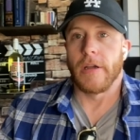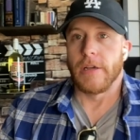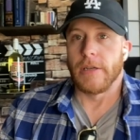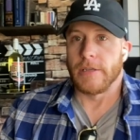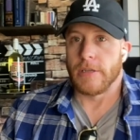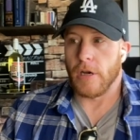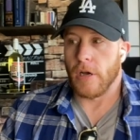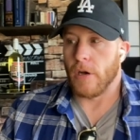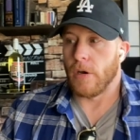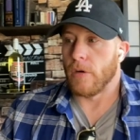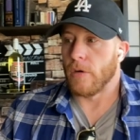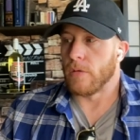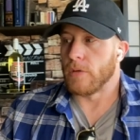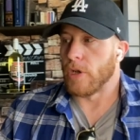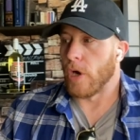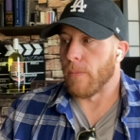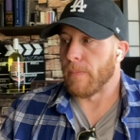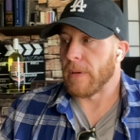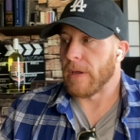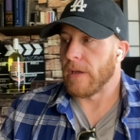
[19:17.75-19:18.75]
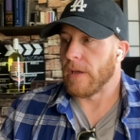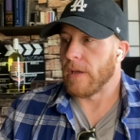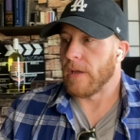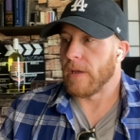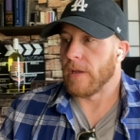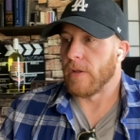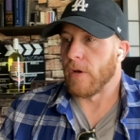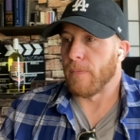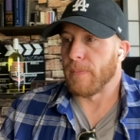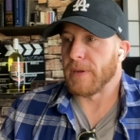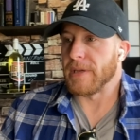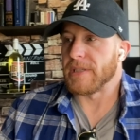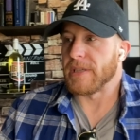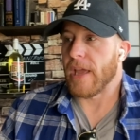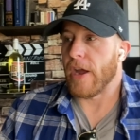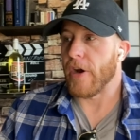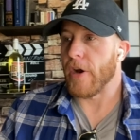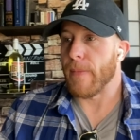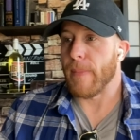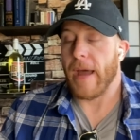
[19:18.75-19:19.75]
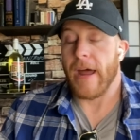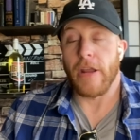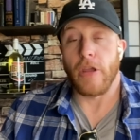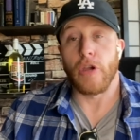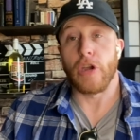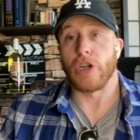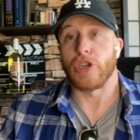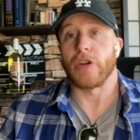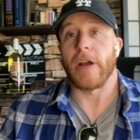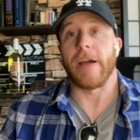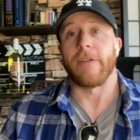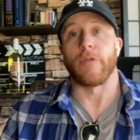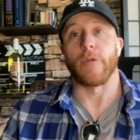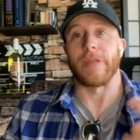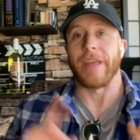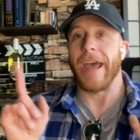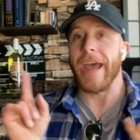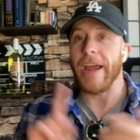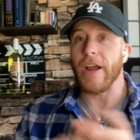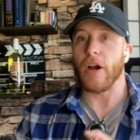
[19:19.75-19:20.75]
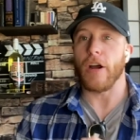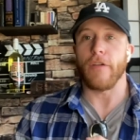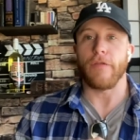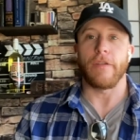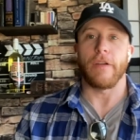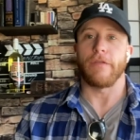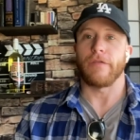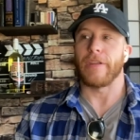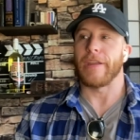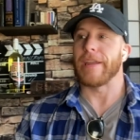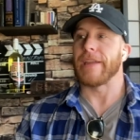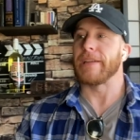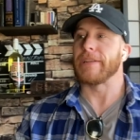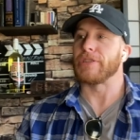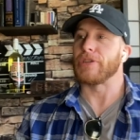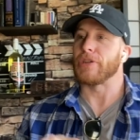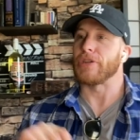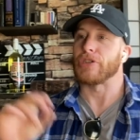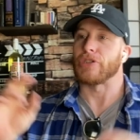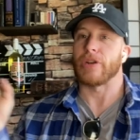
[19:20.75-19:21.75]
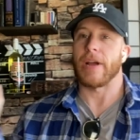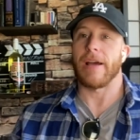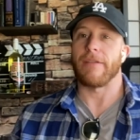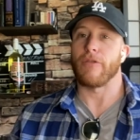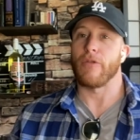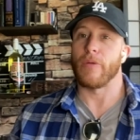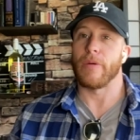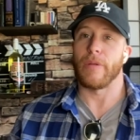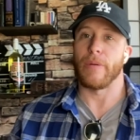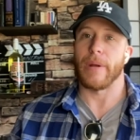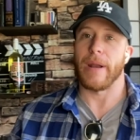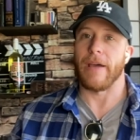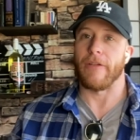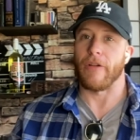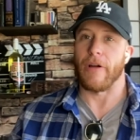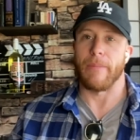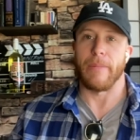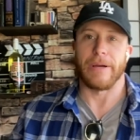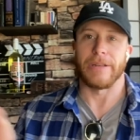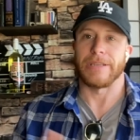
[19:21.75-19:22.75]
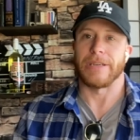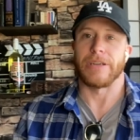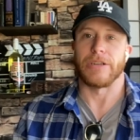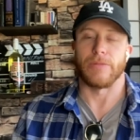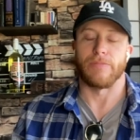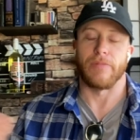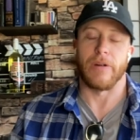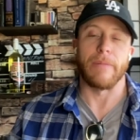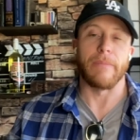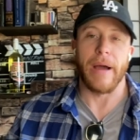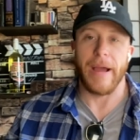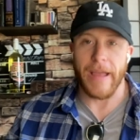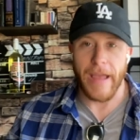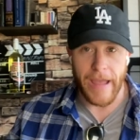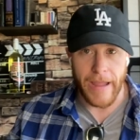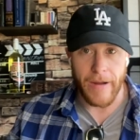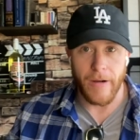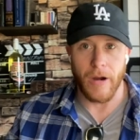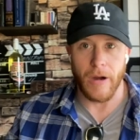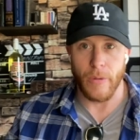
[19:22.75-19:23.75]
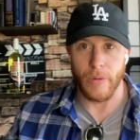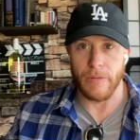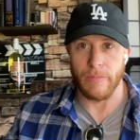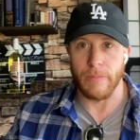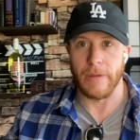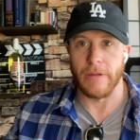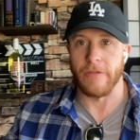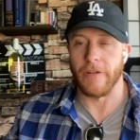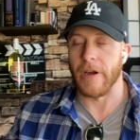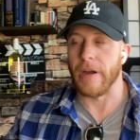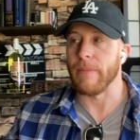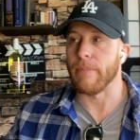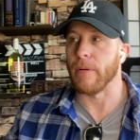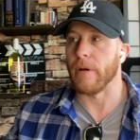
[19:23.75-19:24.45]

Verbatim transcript: So don't be don't be scared about it. You could travel with AR-15s, you could travel with whatever. I'm not gonna bring my AR with me, right?